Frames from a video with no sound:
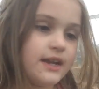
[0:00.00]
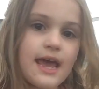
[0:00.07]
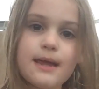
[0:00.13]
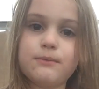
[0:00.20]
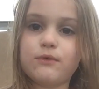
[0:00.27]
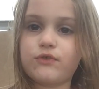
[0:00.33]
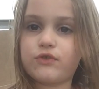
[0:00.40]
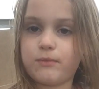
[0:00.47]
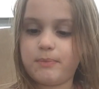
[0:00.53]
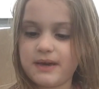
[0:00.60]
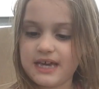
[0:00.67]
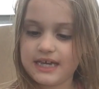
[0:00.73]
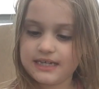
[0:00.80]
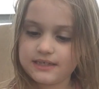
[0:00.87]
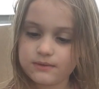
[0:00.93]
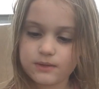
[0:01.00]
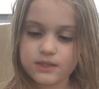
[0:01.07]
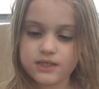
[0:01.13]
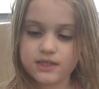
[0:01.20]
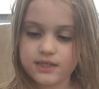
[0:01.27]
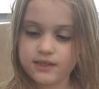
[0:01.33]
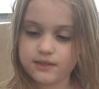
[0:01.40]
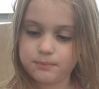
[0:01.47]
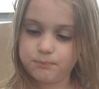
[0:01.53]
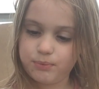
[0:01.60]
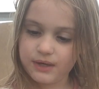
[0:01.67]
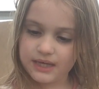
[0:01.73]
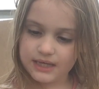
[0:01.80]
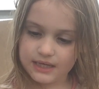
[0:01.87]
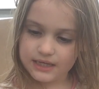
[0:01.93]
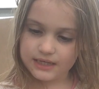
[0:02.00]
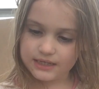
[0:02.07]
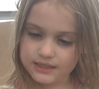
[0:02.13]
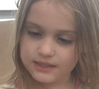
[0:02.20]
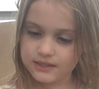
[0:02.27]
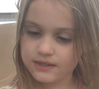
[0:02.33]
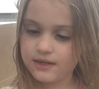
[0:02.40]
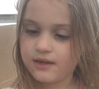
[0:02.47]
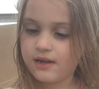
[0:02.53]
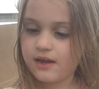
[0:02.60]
name of the piece, which is peas.